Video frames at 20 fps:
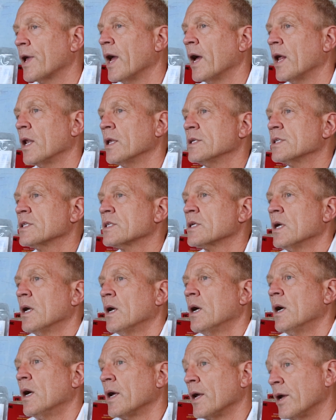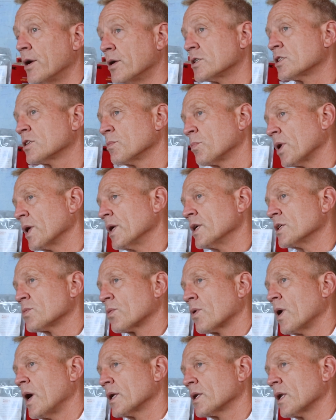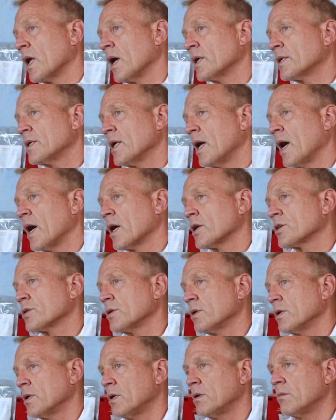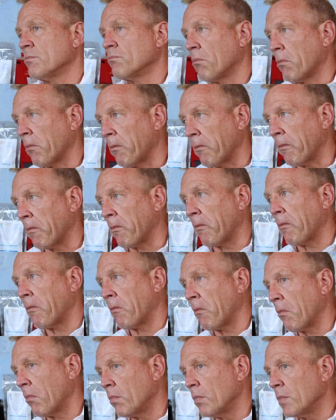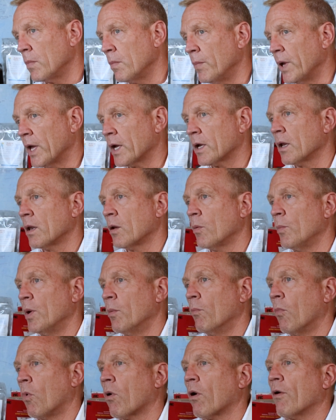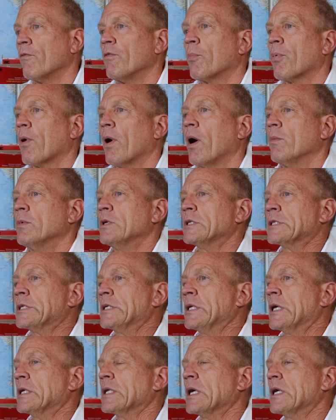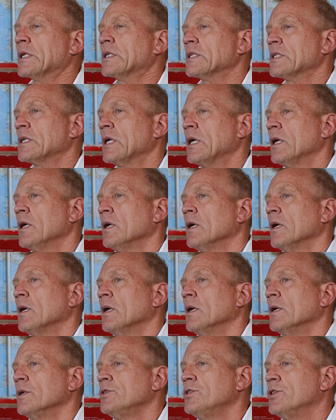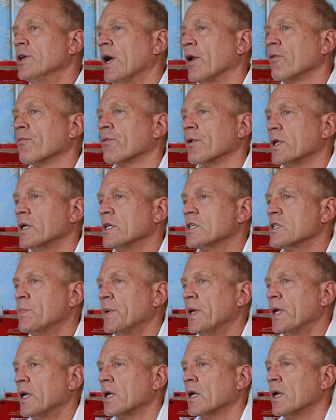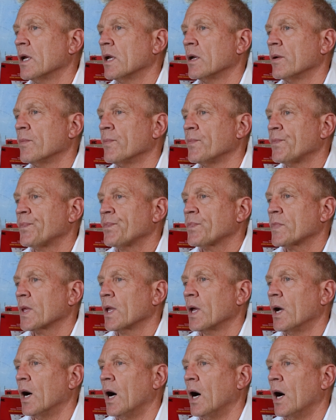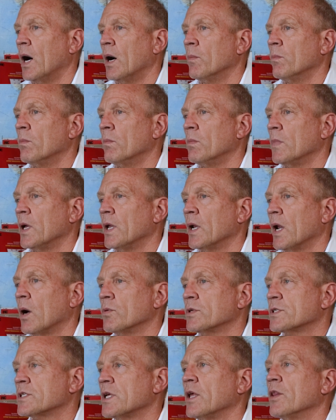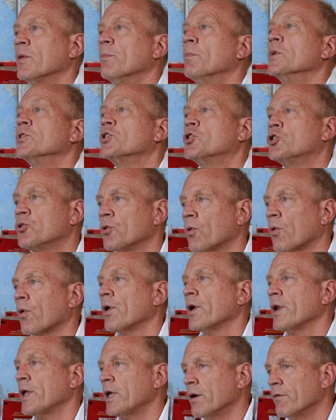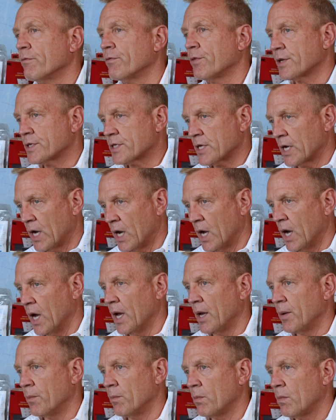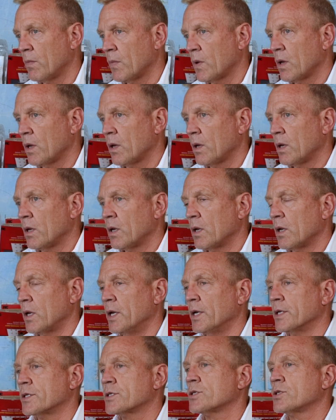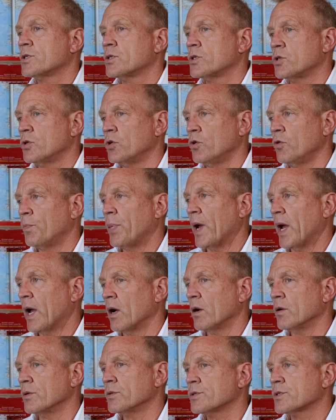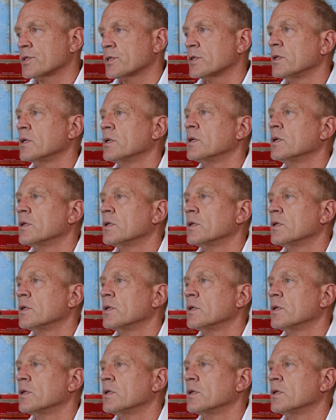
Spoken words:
gallons. Here's the place where I'd like to actually make a little bit more of a promise. And I'd like to say, generally speaking, and I would say the majority of the time, it's 2 pounds